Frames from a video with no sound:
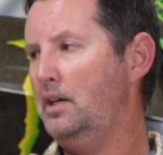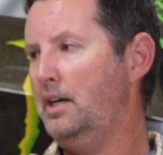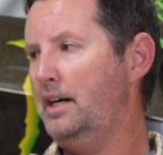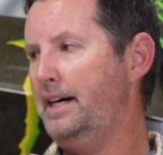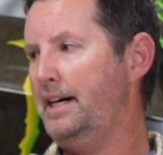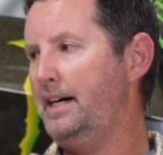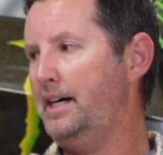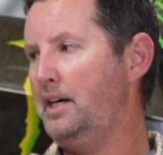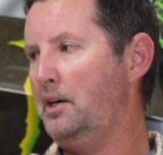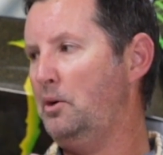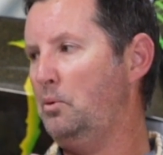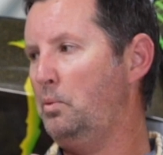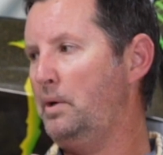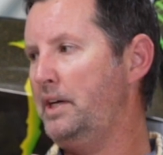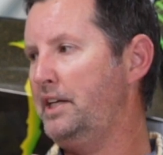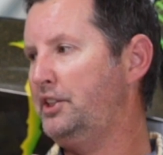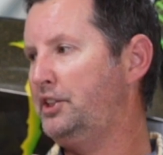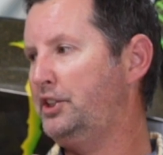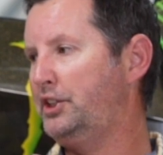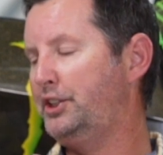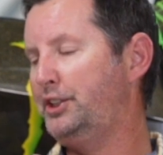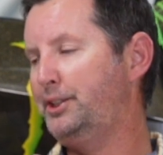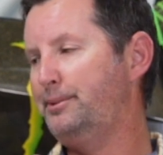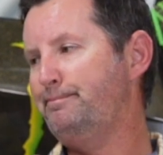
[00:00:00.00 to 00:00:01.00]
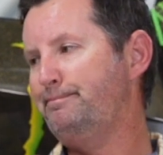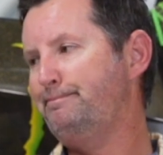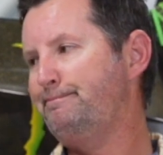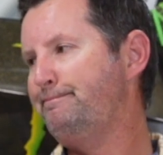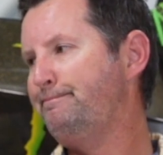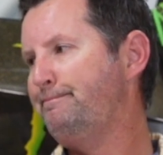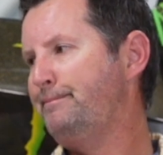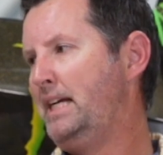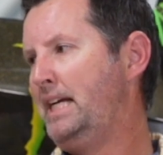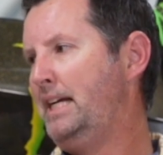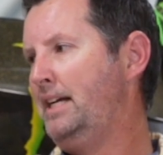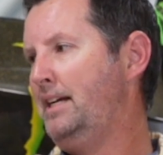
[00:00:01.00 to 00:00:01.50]
uh, which
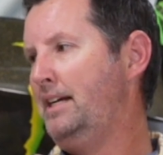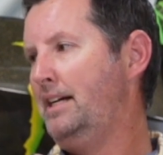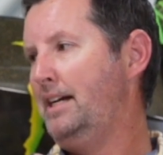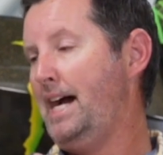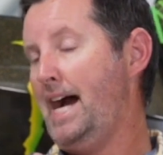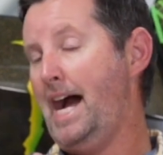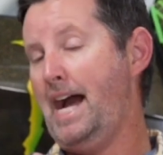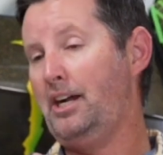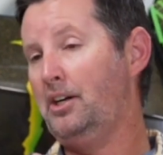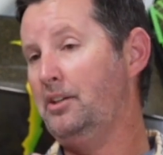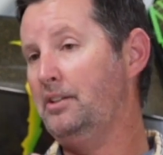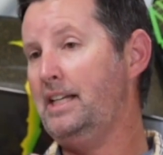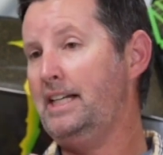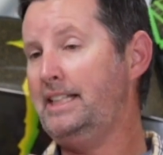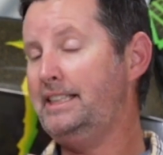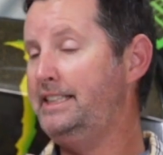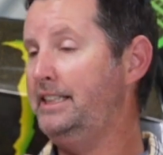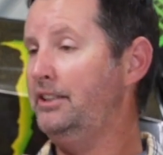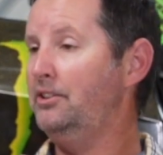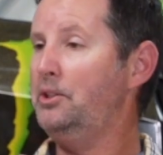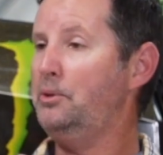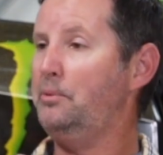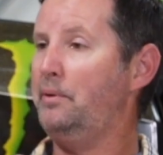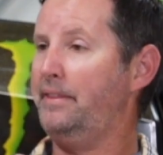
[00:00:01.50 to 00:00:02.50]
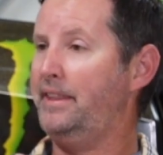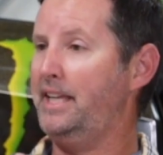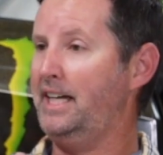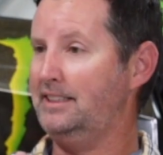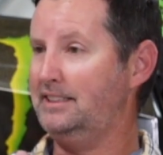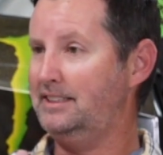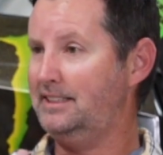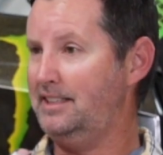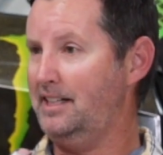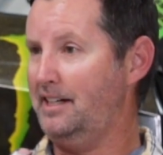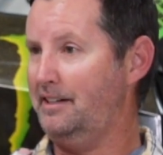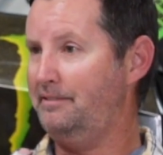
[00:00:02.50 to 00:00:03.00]
I don't like dealing with that
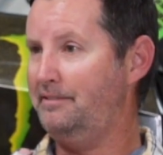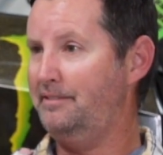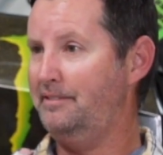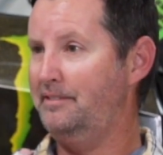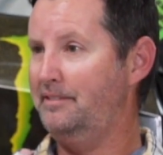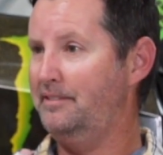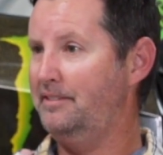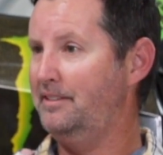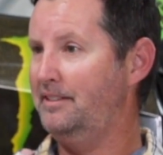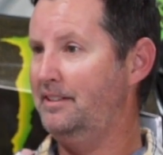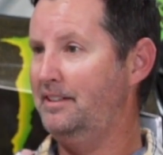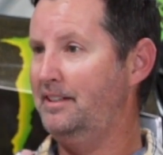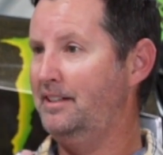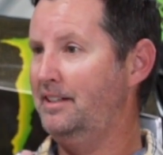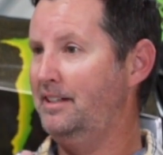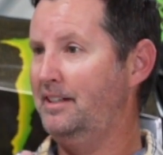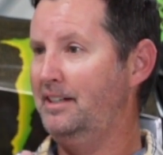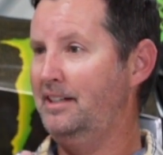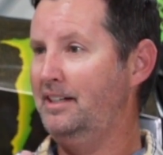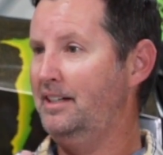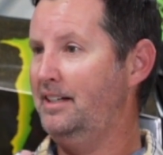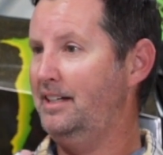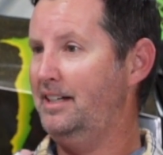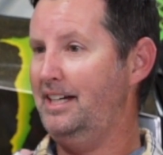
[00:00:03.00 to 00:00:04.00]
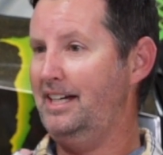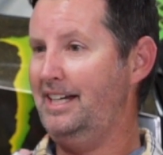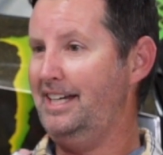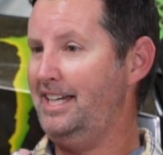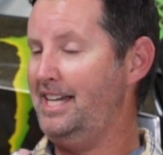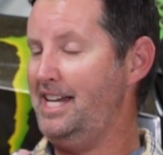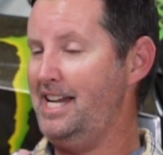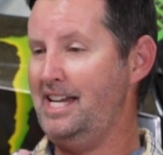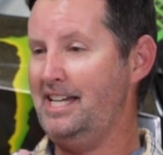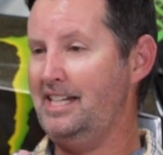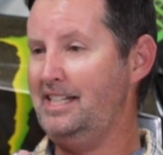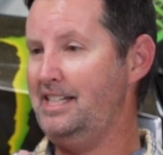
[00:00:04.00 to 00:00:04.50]
stuff. Yeah.
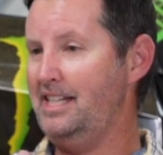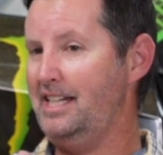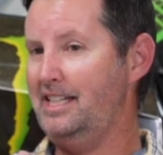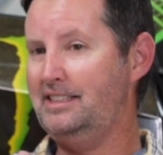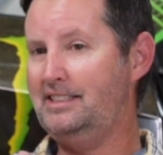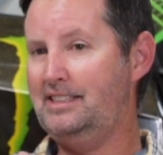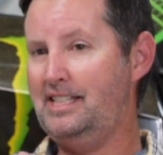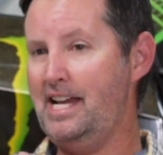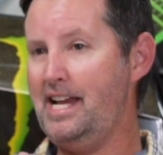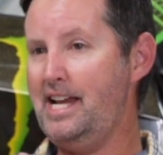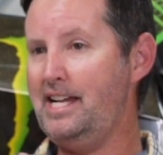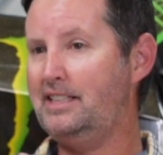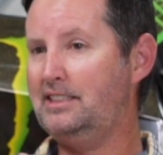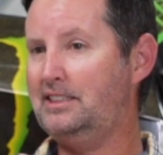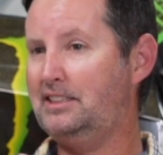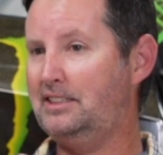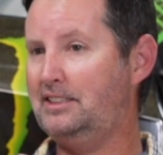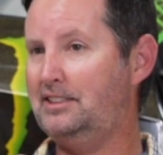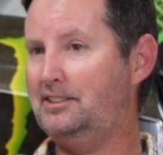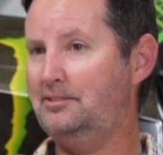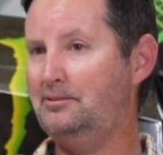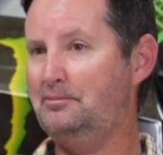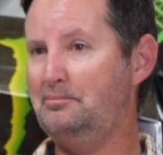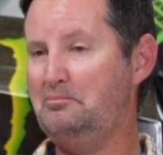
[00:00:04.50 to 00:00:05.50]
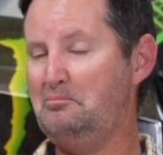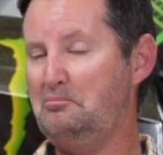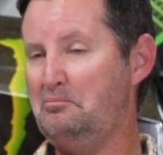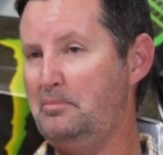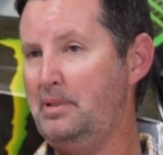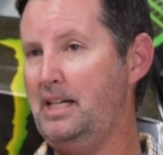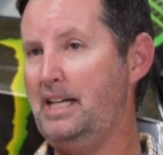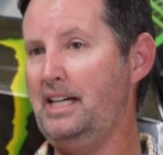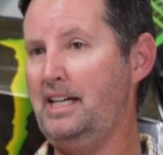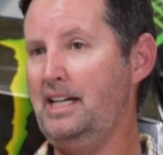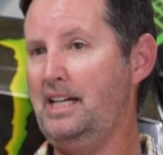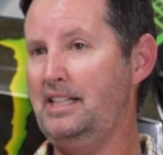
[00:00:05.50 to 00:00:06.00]
It, it takes
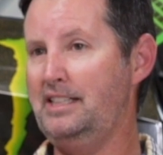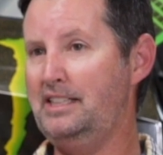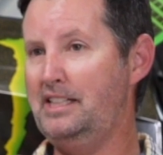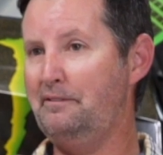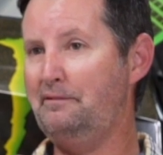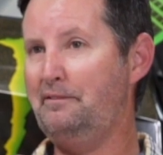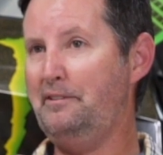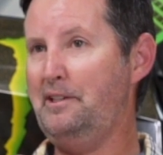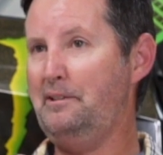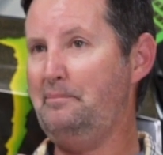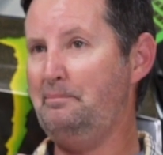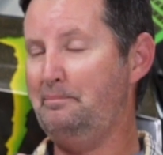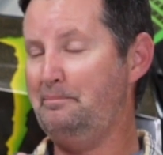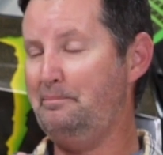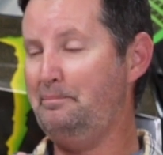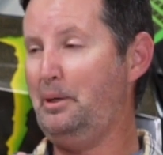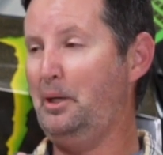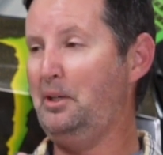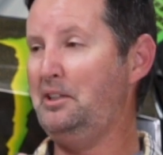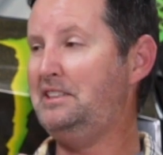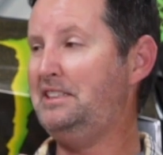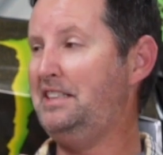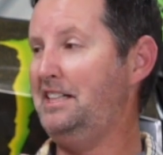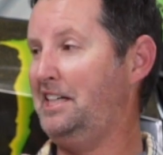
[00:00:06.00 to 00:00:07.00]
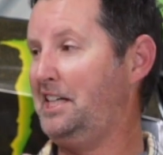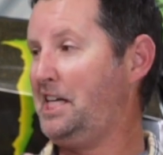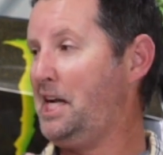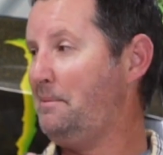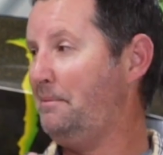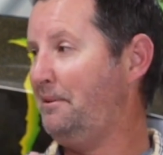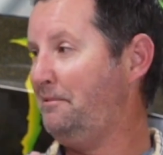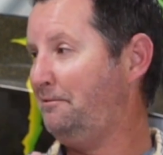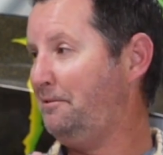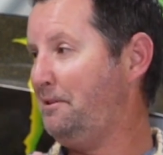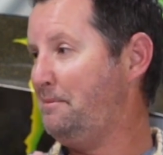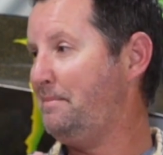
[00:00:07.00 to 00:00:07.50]
a, a different person.
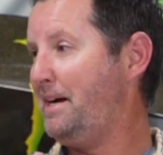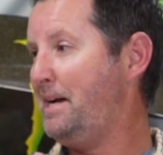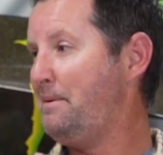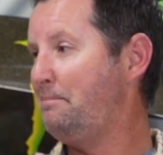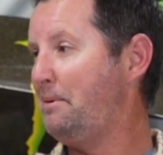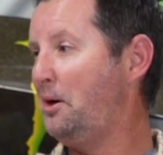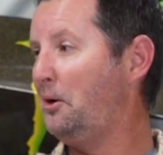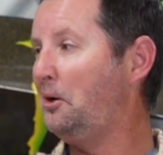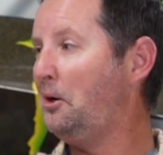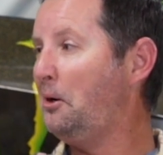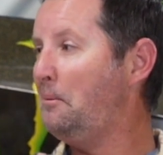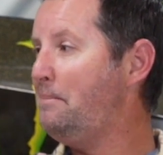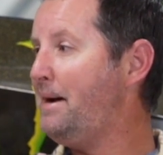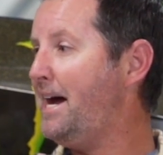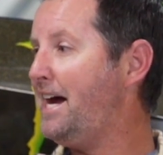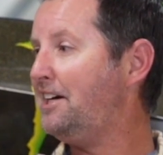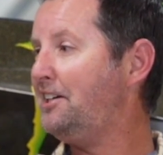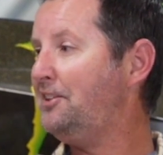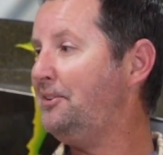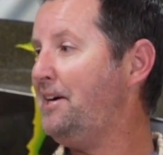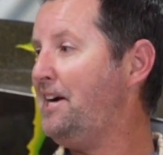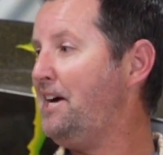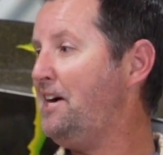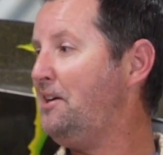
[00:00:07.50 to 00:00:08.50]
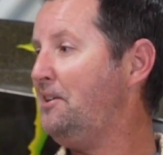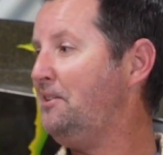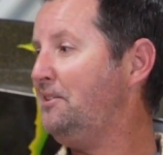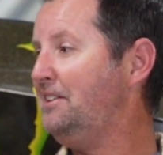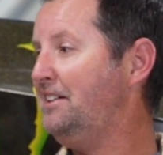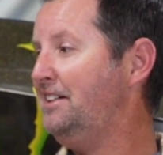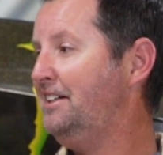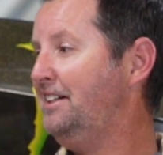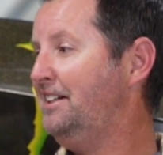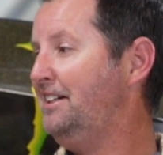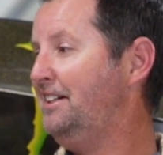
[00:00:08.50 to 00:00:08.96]
coming from my moto background,